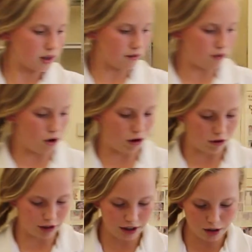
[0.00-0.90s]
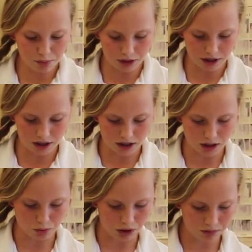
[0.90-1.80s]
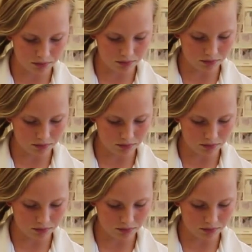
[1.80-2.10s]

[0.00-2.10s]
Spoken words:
I've already completed this one,